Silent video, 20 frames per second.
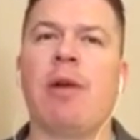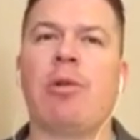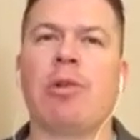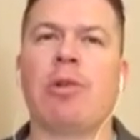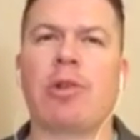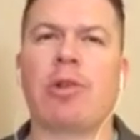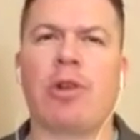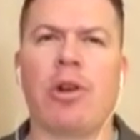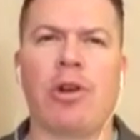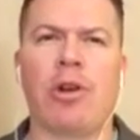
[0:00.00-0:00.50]

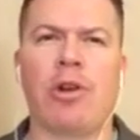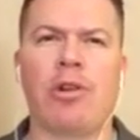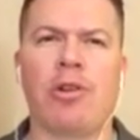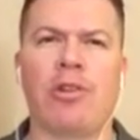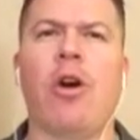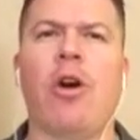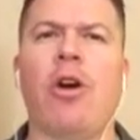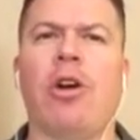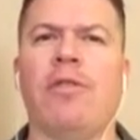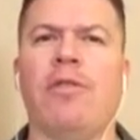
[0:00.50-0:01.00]
Howard
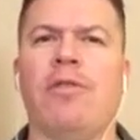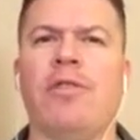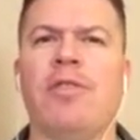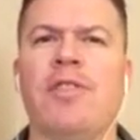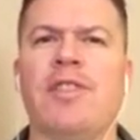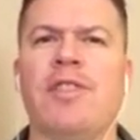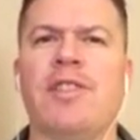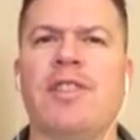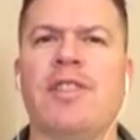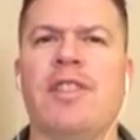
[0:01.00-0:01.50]
Gardner from
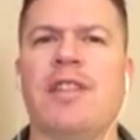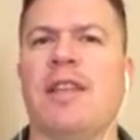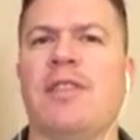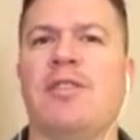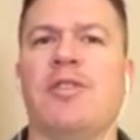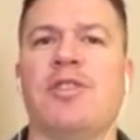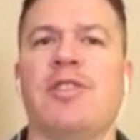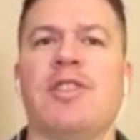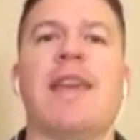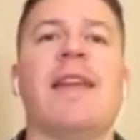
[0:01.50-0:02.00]
Harvard says
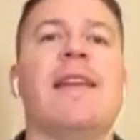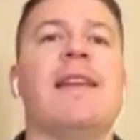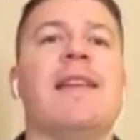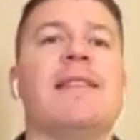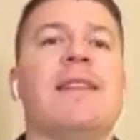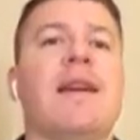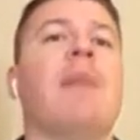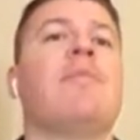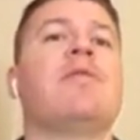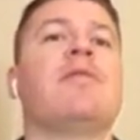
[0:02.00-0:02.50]
that there's
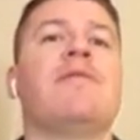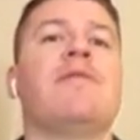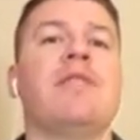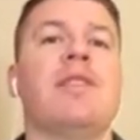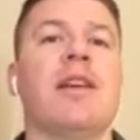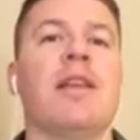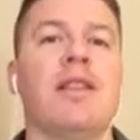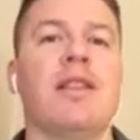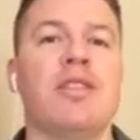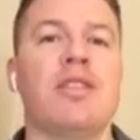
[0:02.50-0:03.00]
8 types of
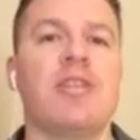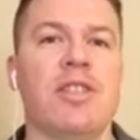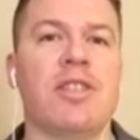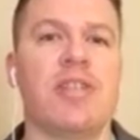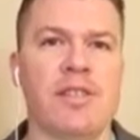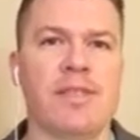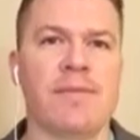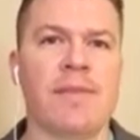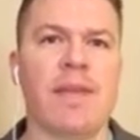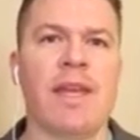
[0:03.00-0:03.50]

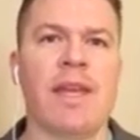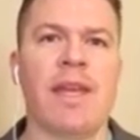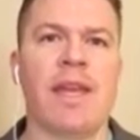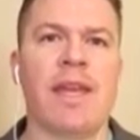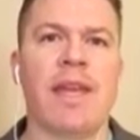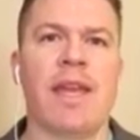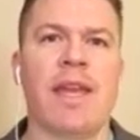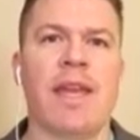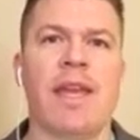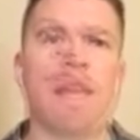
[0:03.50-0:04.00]
intelligence,
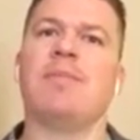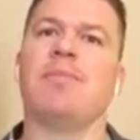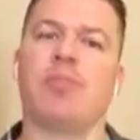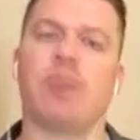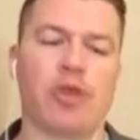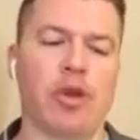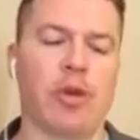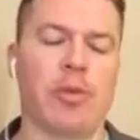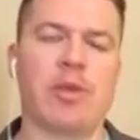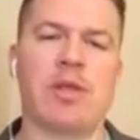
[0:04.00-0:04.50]
and he
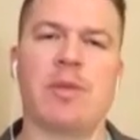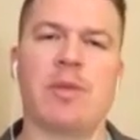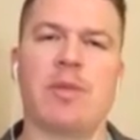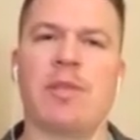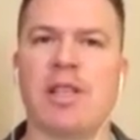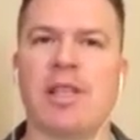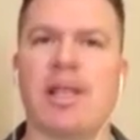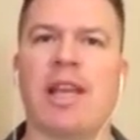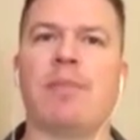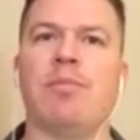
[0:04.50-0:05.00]
groups
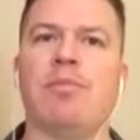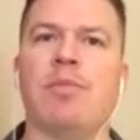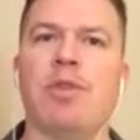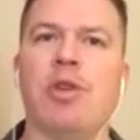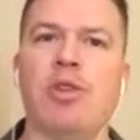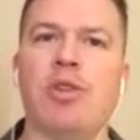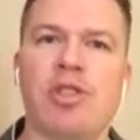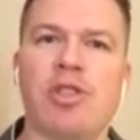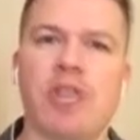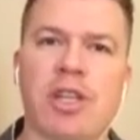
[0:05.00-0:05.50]
them into like
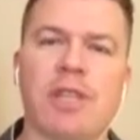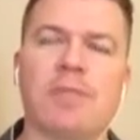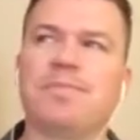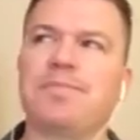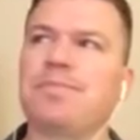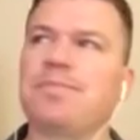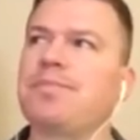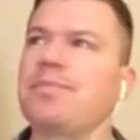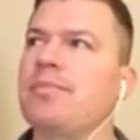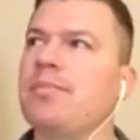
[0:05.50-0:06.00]
music,
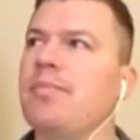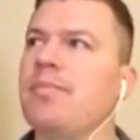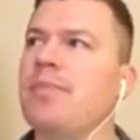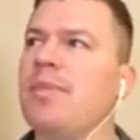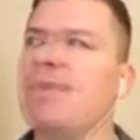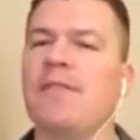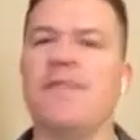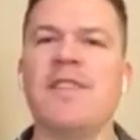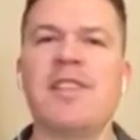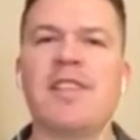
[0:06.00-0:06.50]

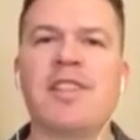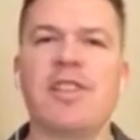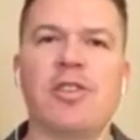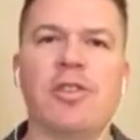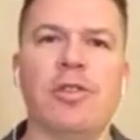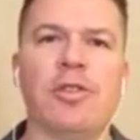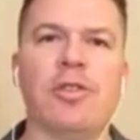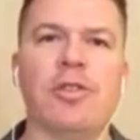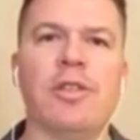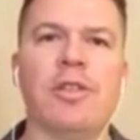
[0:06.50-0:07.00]

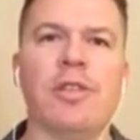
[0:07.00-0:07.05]
physical